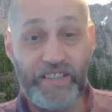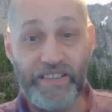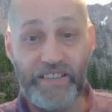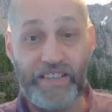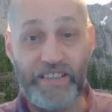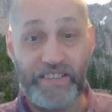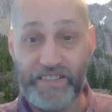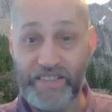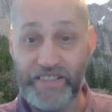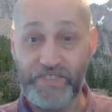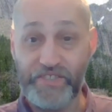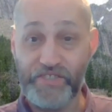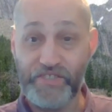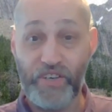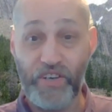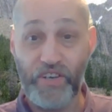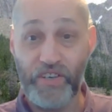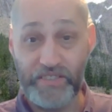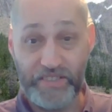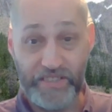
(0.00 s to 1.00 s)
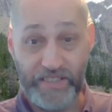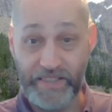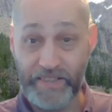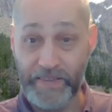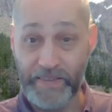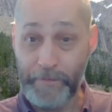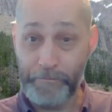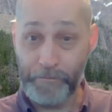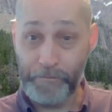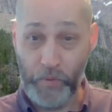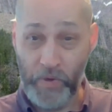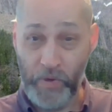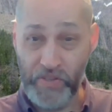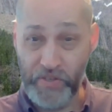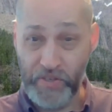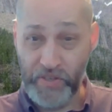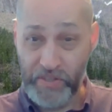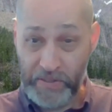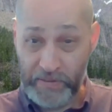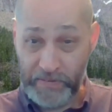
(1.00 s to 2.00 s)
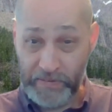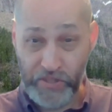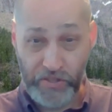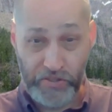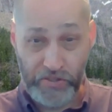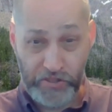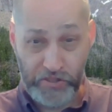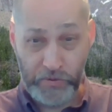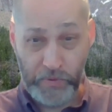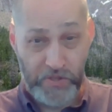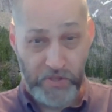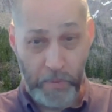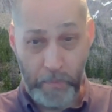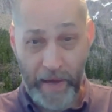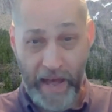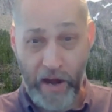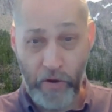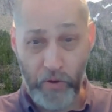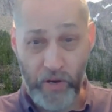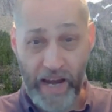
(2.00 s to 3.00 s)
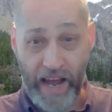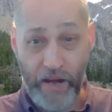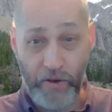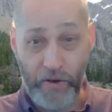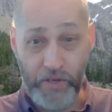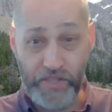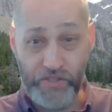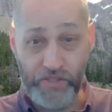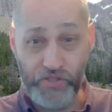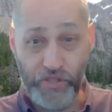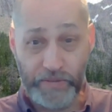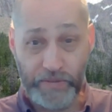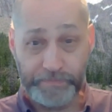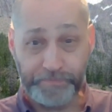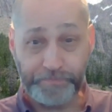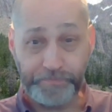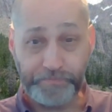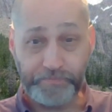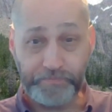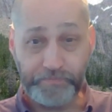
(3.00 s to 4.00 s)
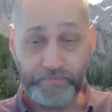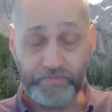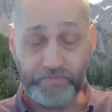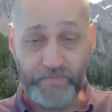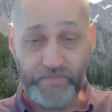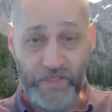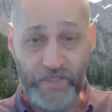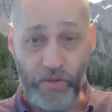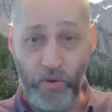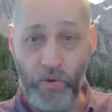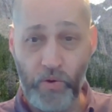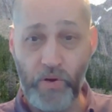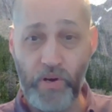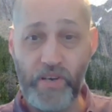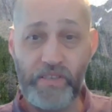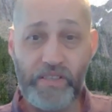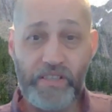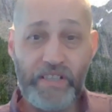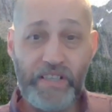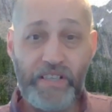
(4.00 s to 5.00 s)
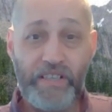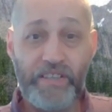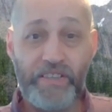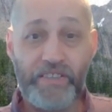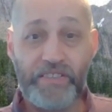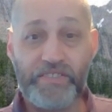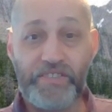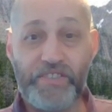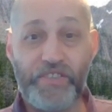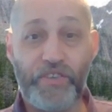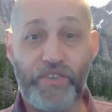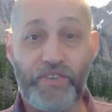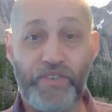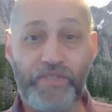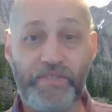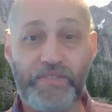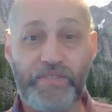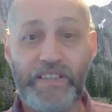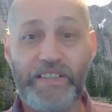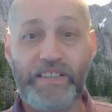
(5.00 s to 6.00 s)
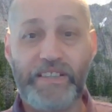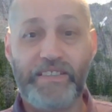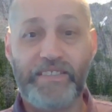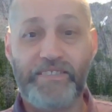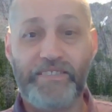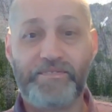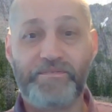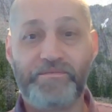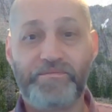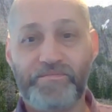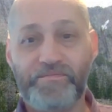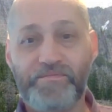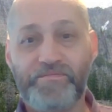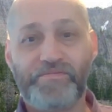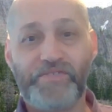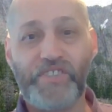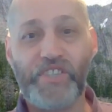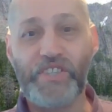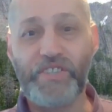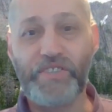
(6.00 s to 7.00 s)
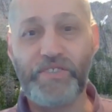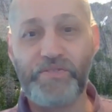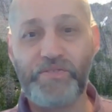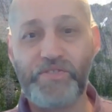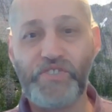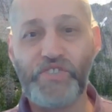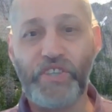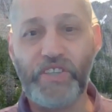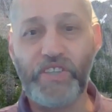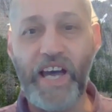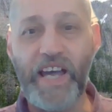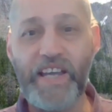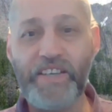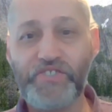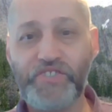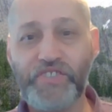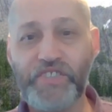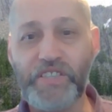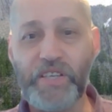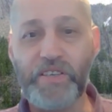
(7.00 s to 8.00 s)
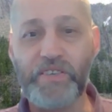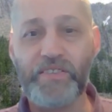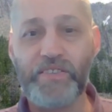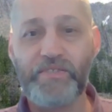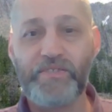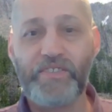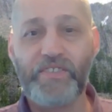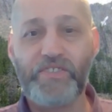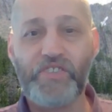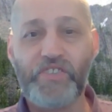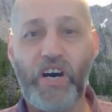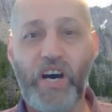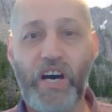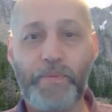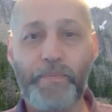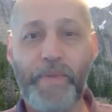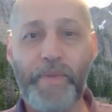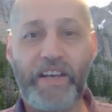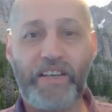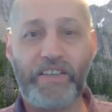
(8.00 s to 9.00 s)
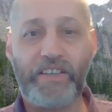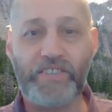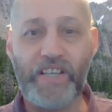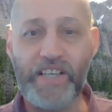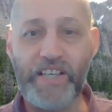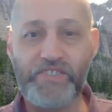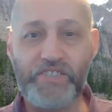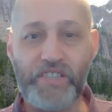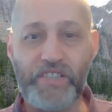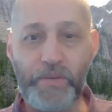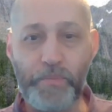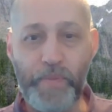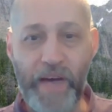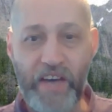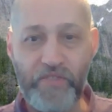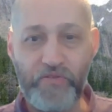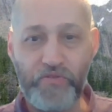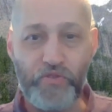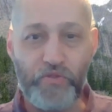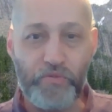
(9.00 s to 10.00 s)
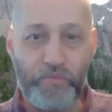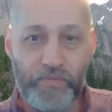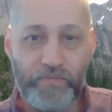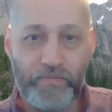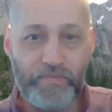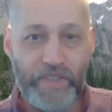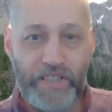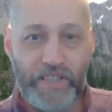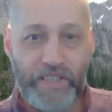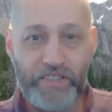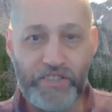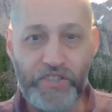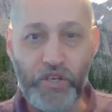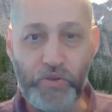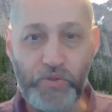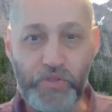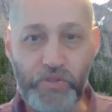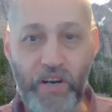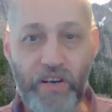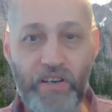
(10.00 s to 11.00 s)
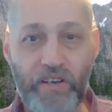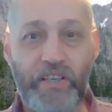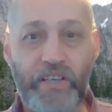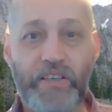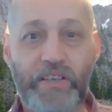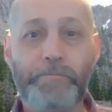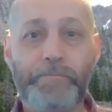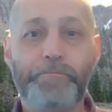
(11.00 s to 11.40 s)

it doesn't hurt to, whether you're dealing with a power outage or your the lights in the automatic lights in the bathroom go dark.